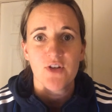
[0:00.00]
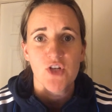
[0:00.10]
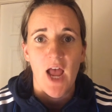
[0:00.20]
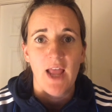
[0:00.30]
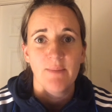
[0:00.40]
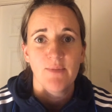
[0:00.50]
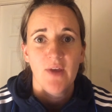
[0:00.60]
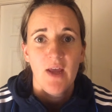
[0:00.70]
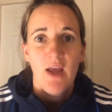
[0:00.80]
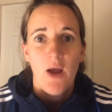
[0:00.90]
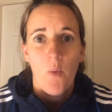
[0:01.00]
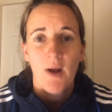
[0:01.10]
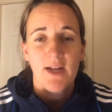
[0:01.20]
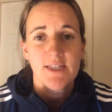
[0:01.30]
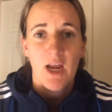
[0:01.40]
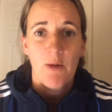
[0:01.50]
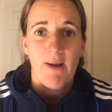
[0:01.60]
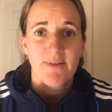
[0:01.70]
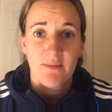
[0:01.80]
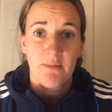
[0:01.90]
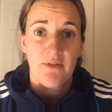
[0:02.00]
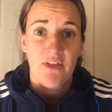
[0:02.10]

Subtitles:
and James, we're going to hear about some of the